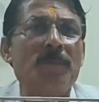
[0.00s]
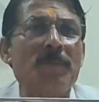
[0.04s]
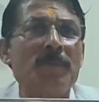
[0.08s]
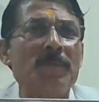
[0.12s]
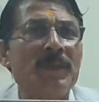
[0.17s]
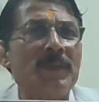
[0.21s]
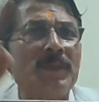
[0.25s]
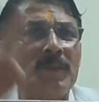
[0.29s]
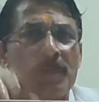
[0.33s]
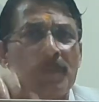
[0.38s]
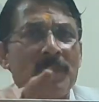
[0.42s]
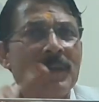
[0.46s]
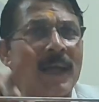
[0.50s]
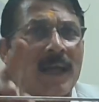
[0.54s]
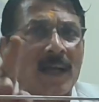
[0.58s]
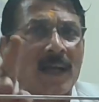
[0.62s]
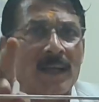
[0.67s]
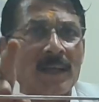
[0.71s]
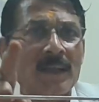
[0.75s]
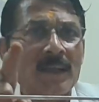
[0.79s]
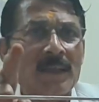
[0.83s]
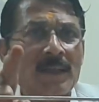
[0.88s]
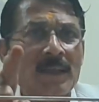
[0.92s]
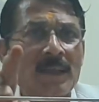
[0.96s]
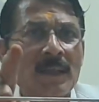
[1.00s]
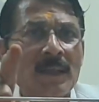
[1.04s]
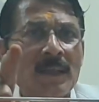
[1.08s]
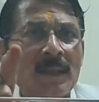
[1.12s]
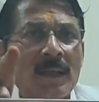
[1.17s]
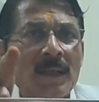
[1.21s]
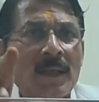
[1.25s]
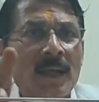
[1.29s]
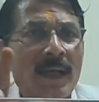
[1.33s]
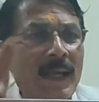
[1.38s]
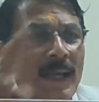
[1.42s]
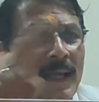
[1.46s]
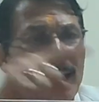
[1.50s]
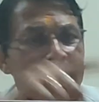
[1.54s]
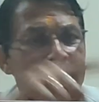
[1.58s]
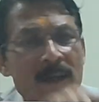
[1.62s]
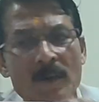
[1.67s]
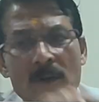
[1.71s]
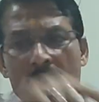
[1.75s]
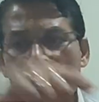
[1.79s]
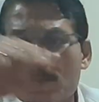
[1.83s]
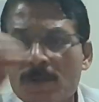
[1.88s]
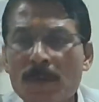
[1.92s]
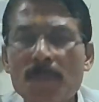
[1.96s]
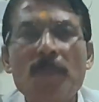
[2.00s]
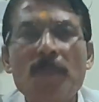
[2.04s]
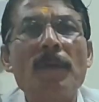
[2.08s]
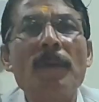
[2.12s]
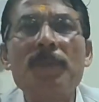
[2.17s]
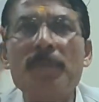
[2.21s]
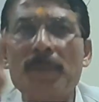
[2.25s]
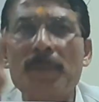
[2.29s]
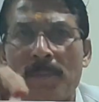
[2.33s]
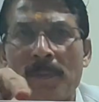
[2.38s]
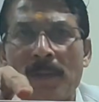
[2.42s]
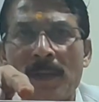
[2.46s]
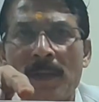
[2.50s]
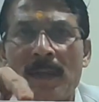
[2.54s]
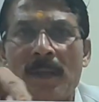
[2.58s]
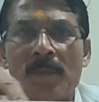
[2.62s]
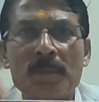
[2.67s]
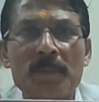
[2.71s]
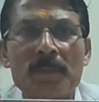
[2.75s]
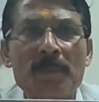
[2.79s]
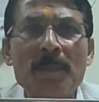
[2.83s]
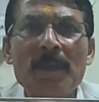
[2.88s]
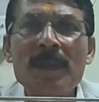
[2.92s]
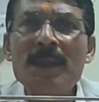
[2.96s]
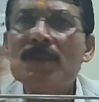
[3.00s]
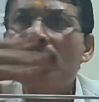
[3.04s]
from the tibia, and also for femur. Femur